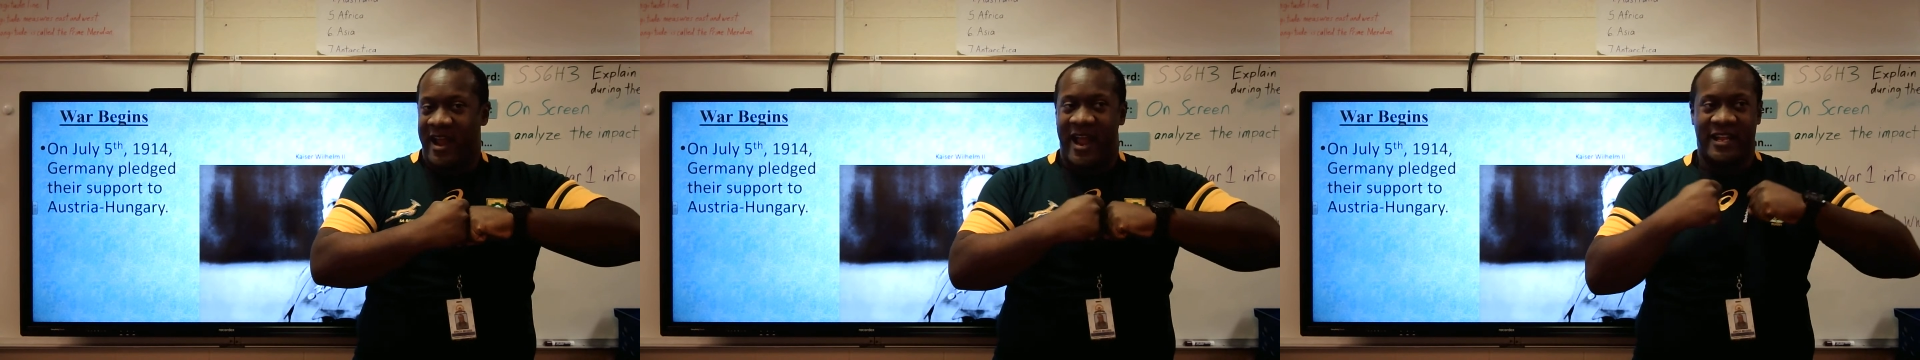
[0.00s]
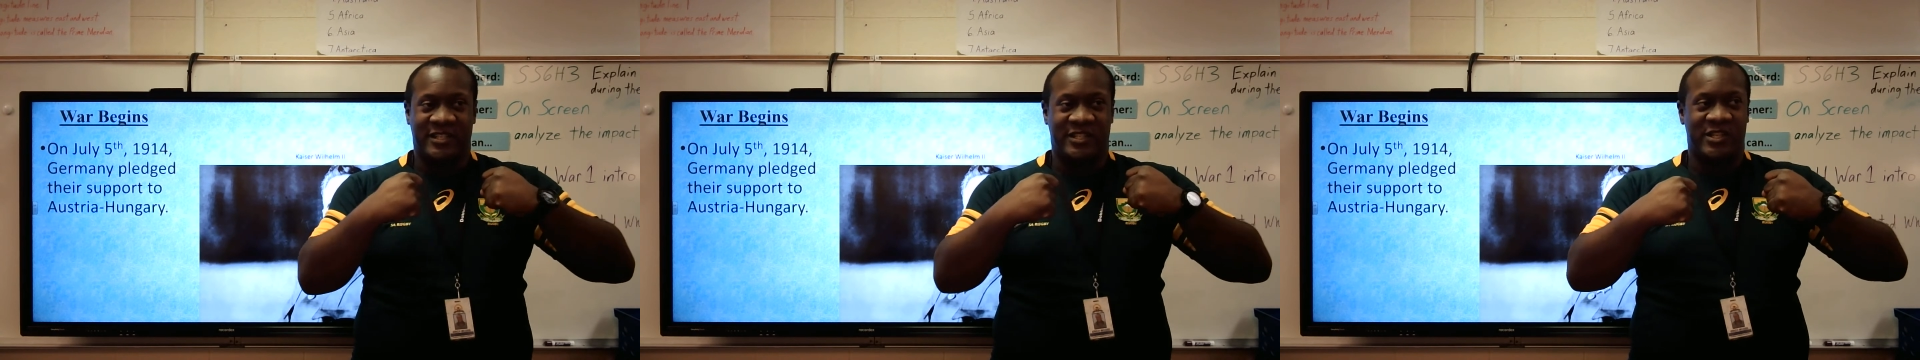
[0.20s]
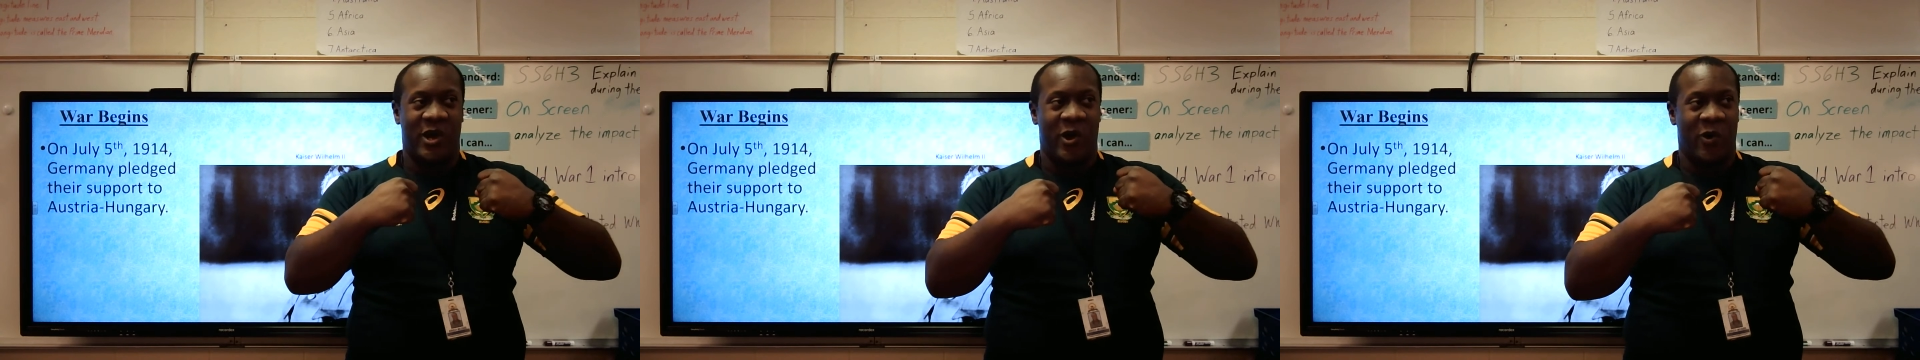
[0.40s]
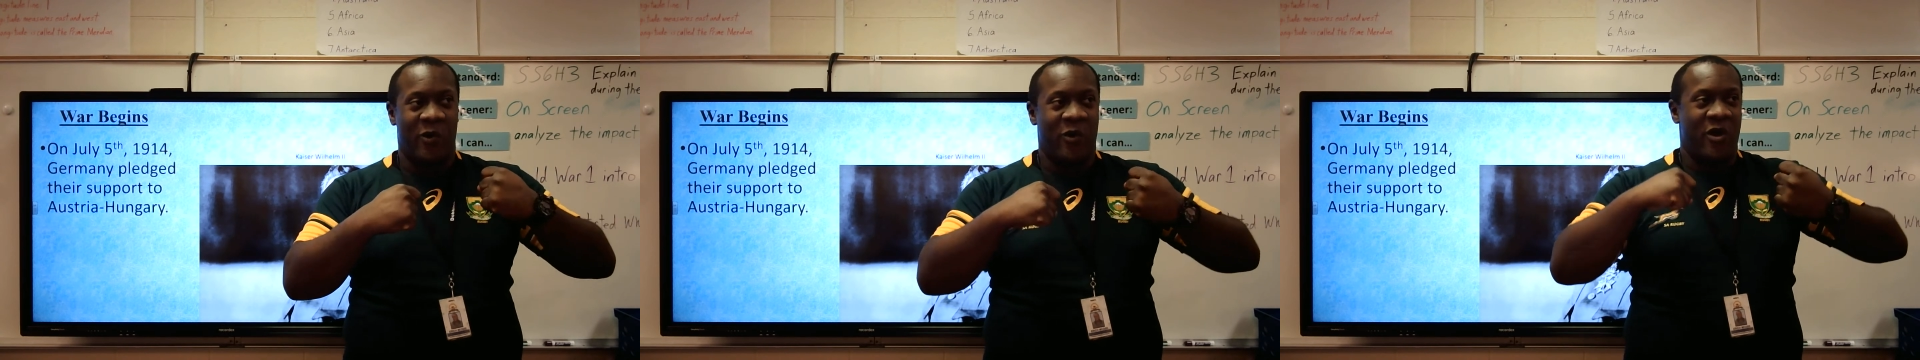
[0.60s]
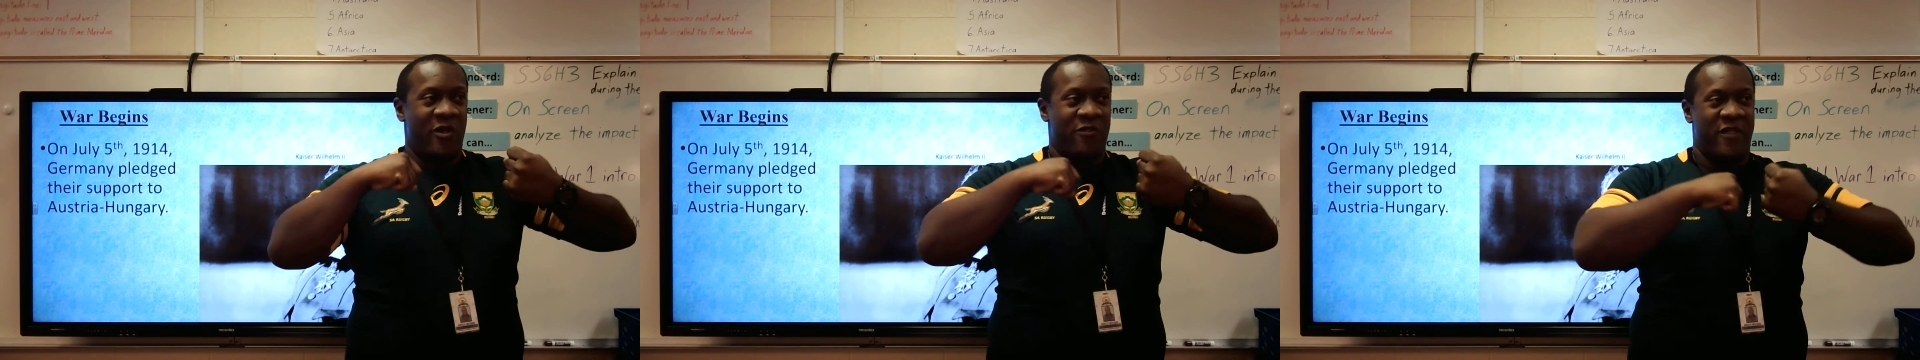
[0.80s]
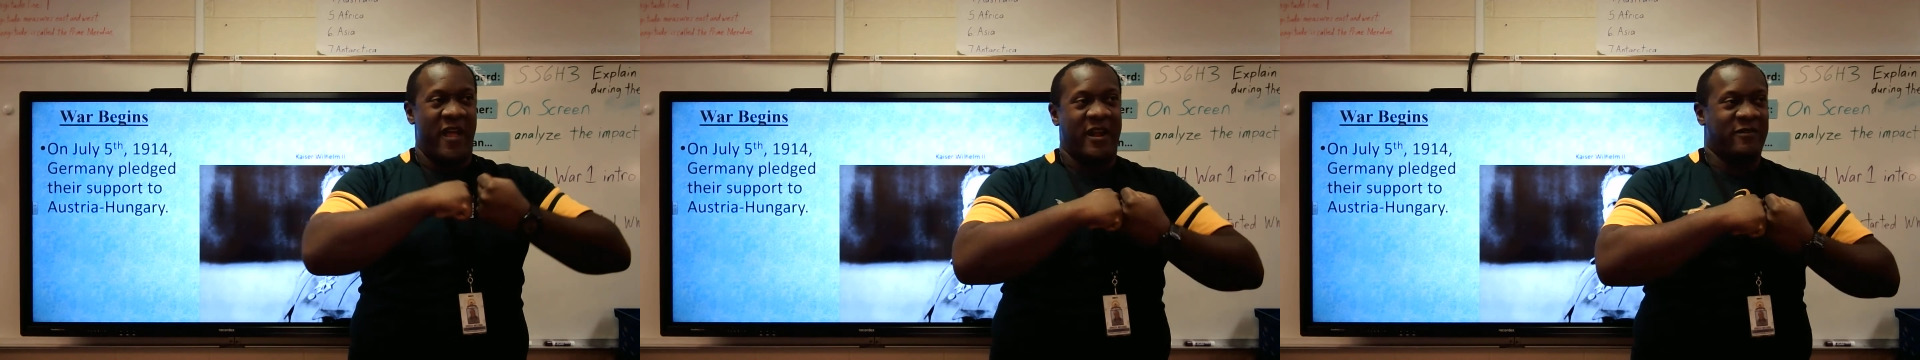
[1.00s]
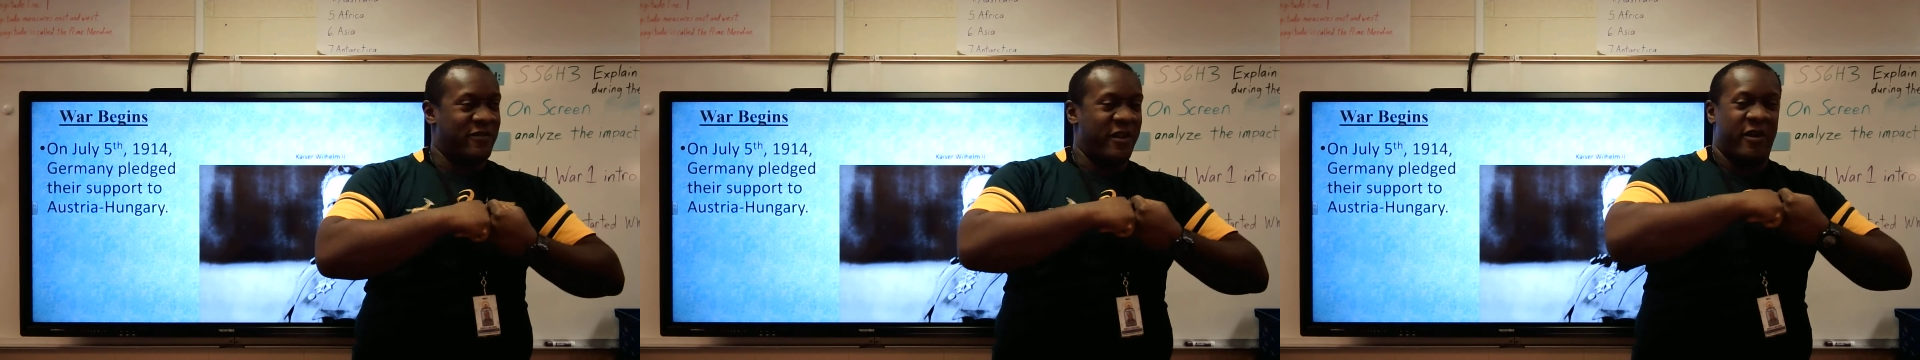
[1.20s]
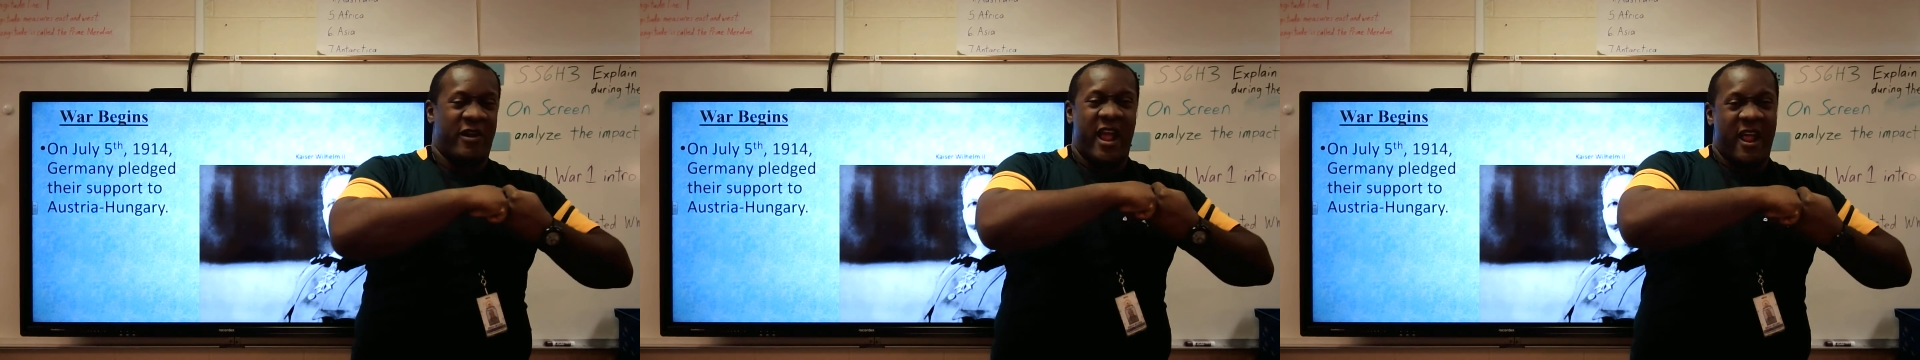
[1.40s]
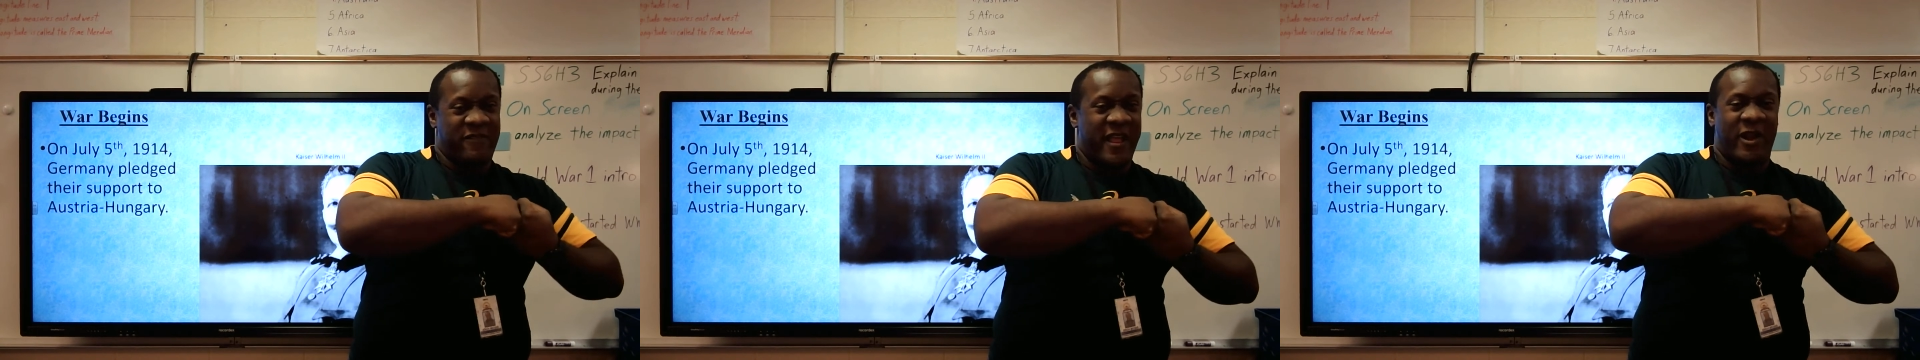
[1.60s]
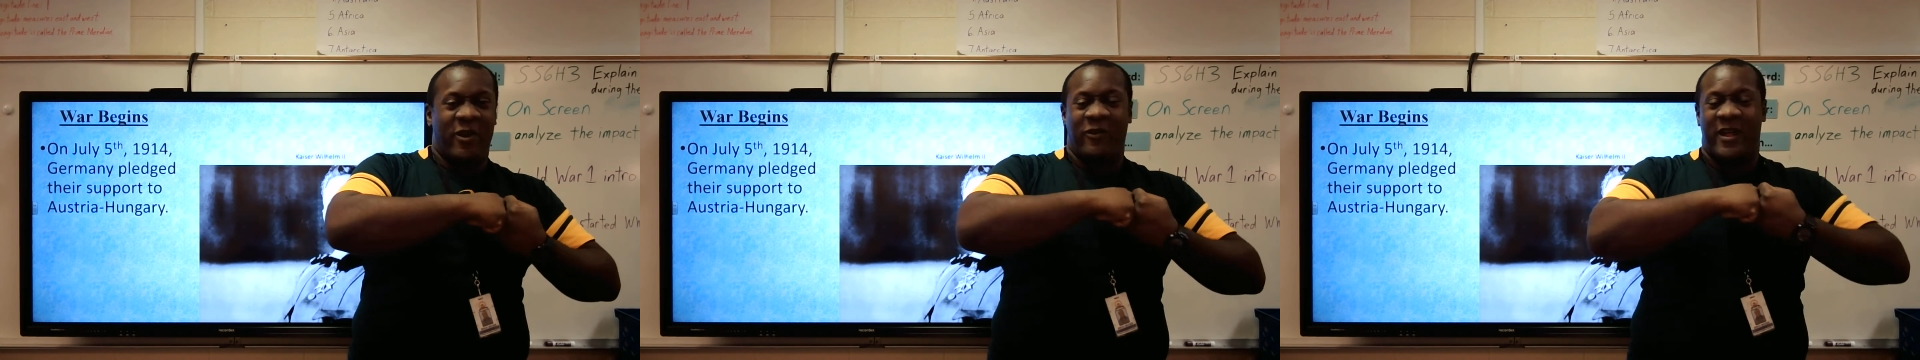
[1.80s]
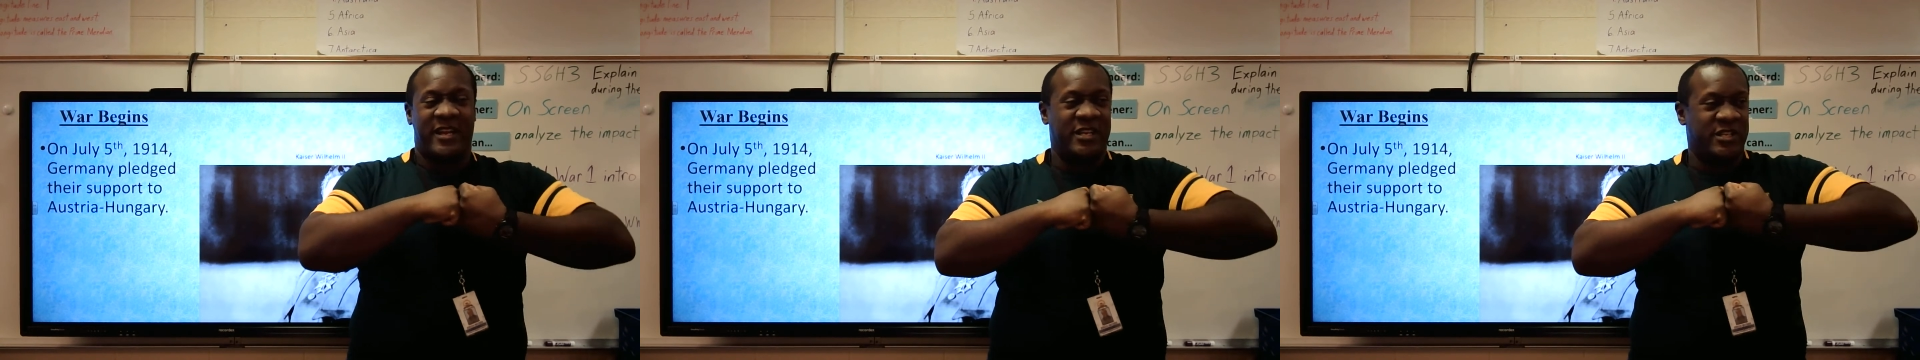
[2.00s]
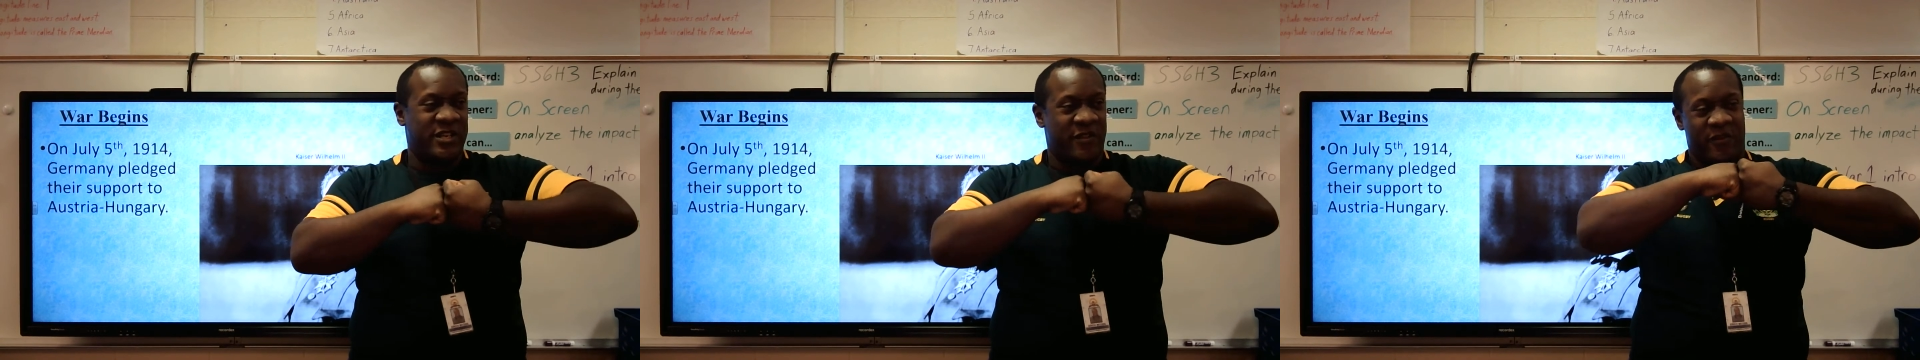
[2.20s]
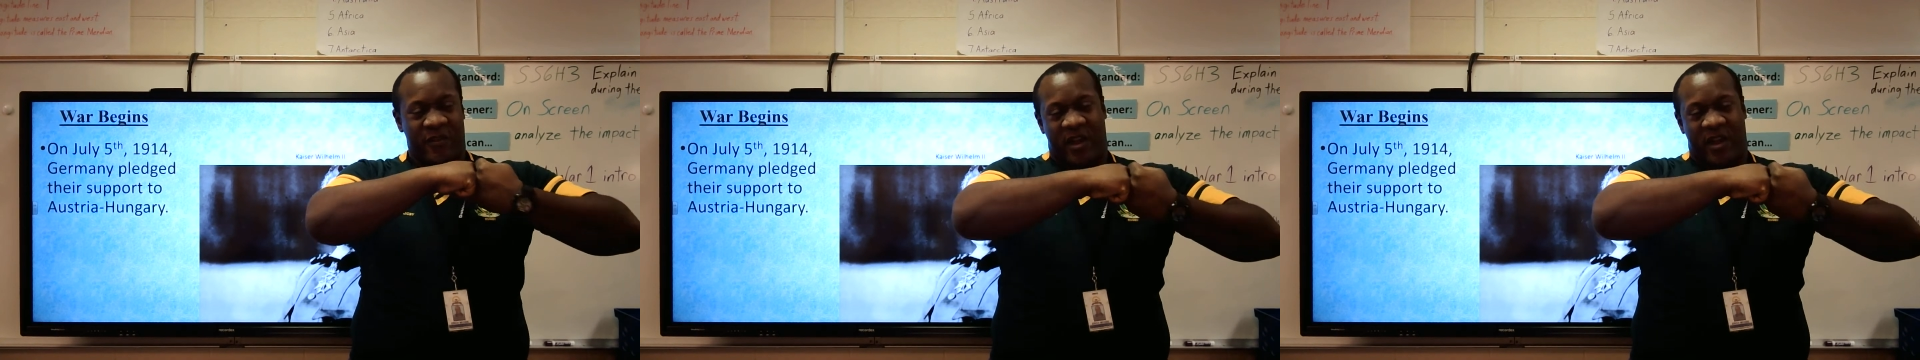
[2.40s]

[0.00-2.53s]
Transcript: And so they don't like each other.